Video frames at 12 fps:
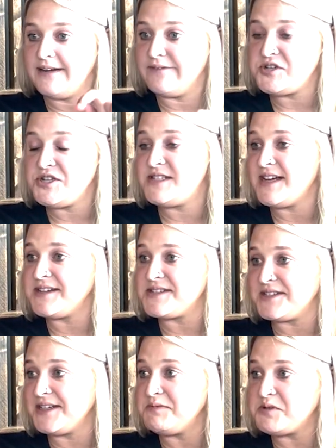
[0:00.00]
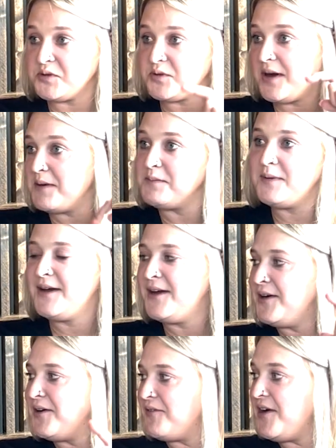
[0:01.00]
If she's dead asleep, she'll come
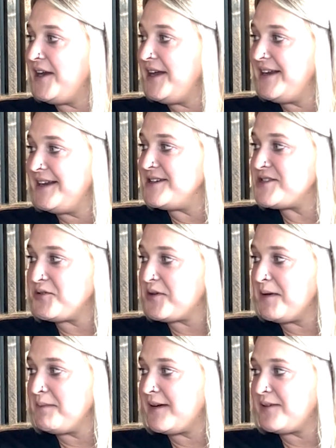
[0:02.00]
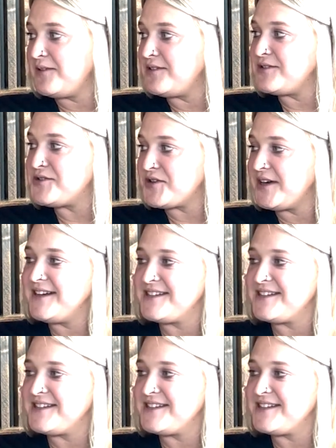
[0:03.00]
running and she'll come get her little treat.